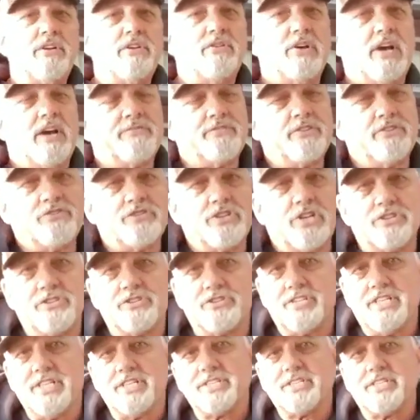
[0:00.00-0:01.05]
You have to
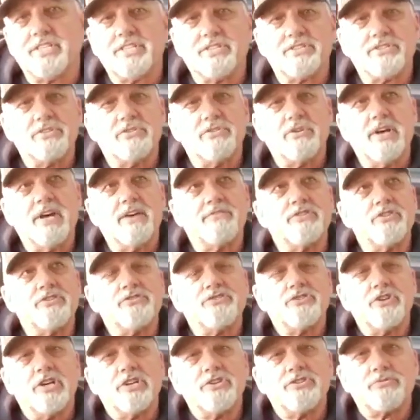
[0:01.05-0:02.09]
judge distance. You have to
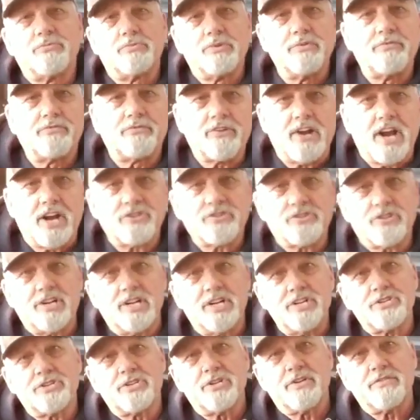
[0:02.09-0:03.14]
judge
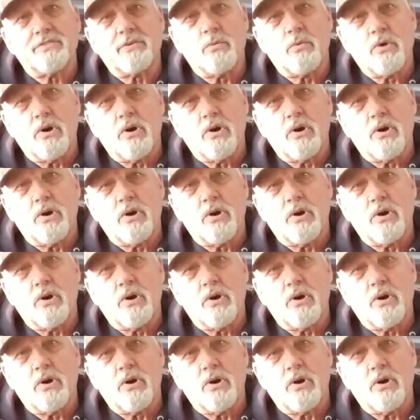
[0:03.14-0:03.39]
refractionation of